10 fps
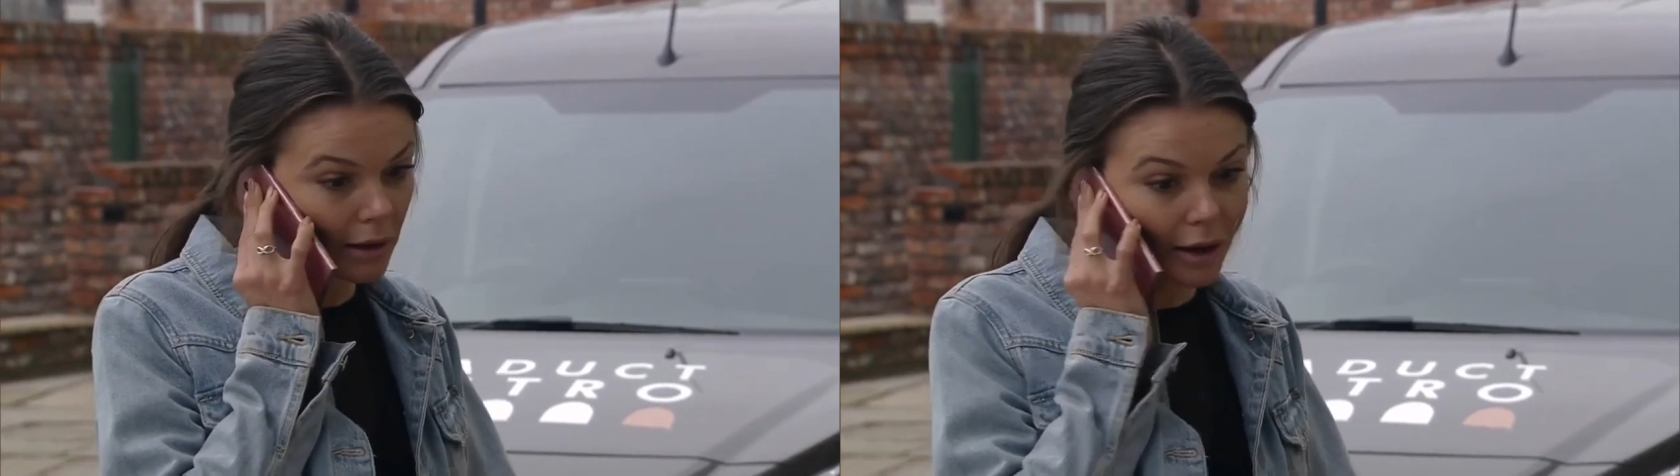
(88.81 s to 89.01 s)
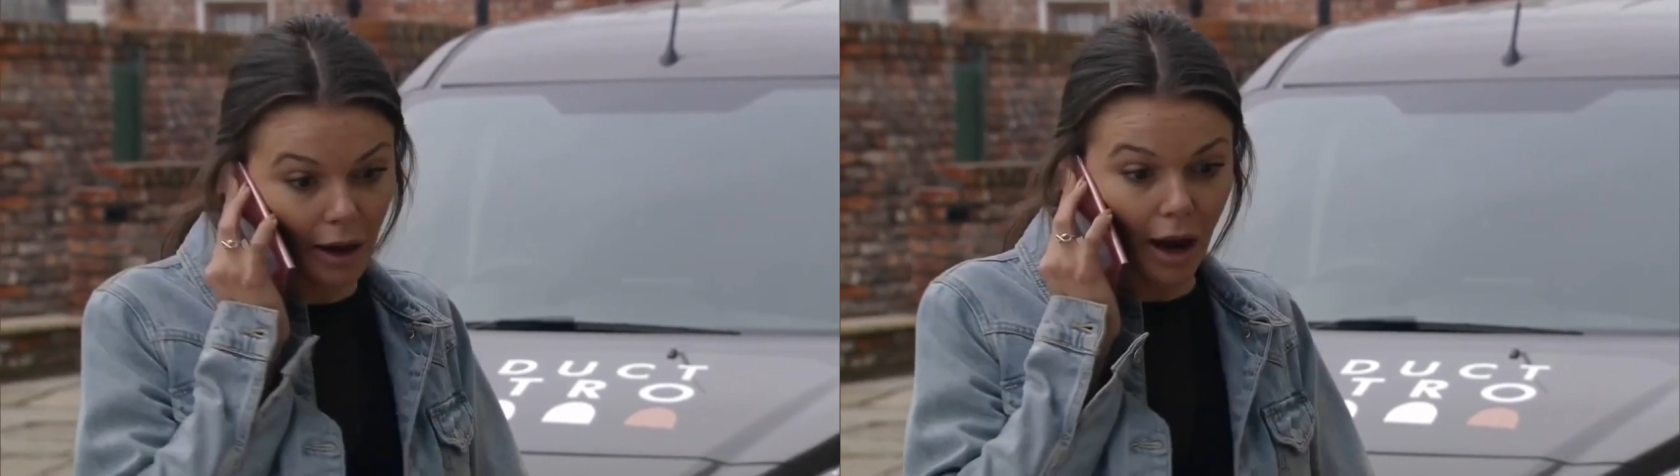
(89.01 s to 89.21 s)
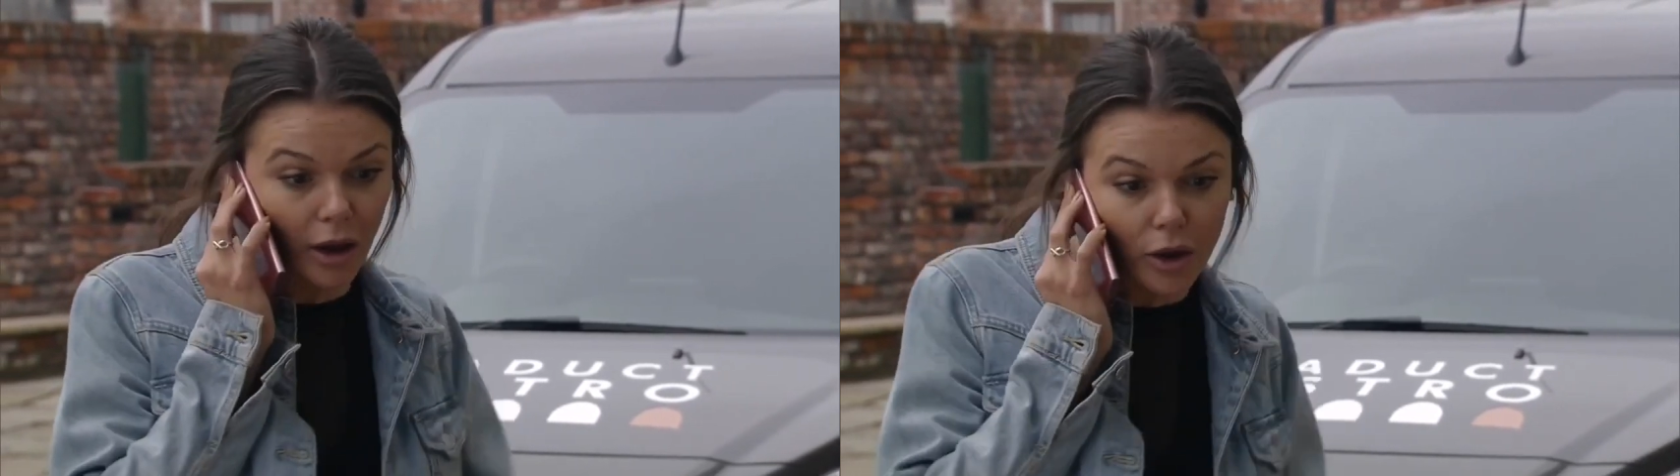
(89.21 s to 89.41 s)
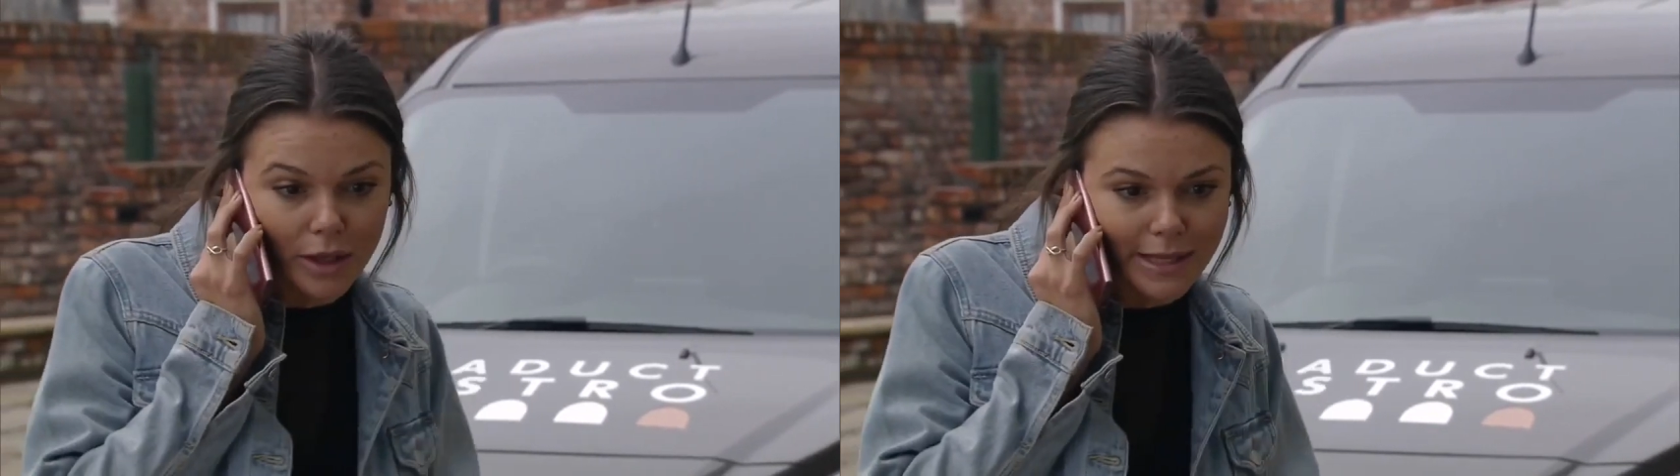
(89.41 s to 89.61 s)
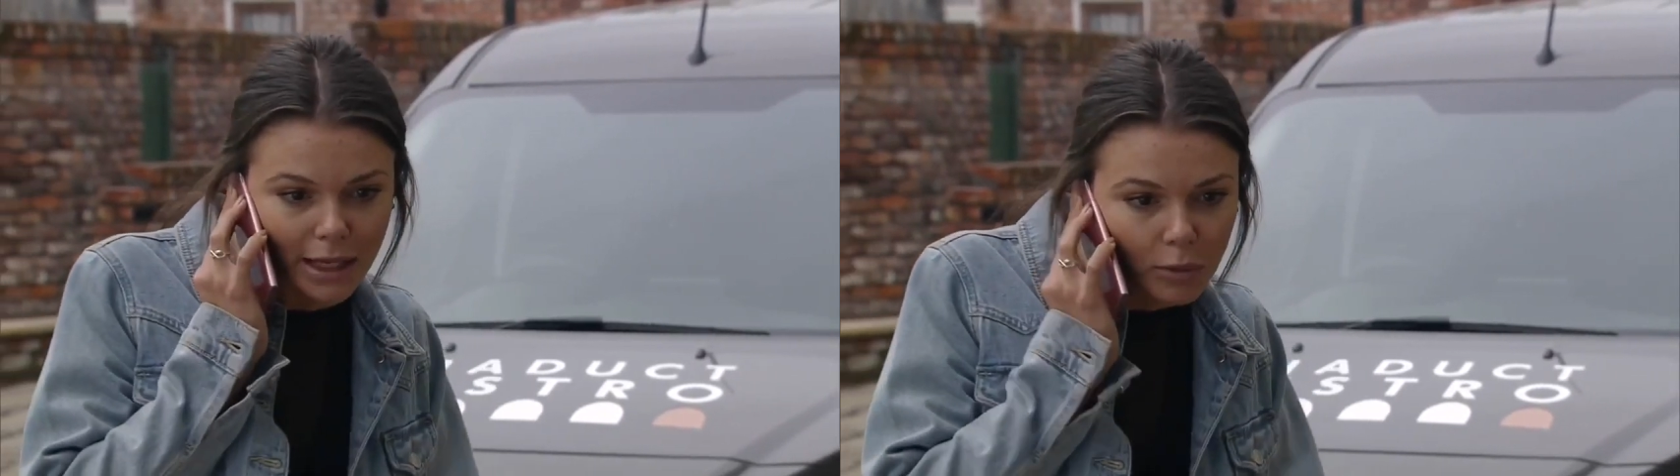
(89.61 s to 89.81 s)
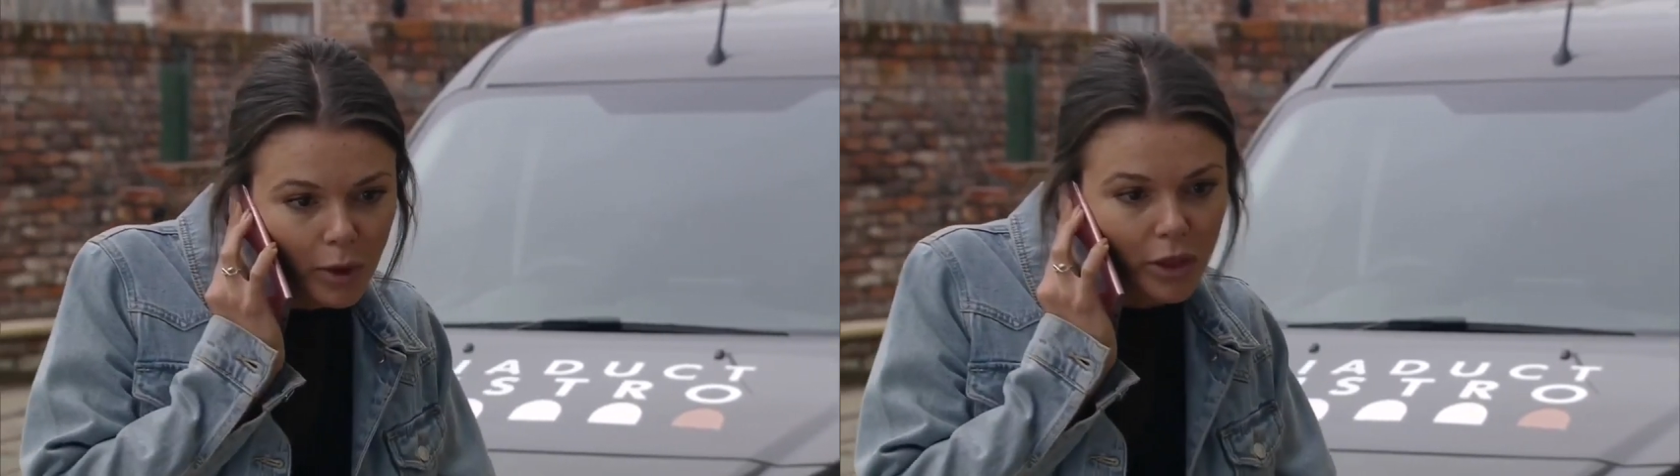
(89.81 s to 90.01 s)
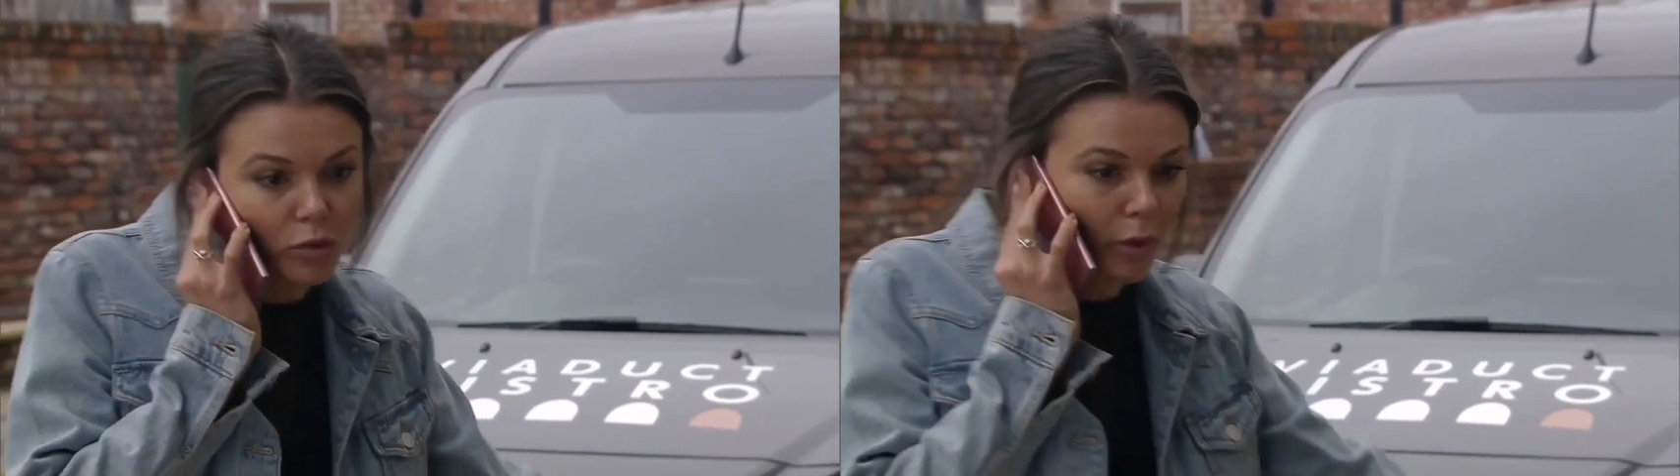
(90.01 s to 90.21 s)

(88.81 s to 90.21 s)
I, I heard her telling one of the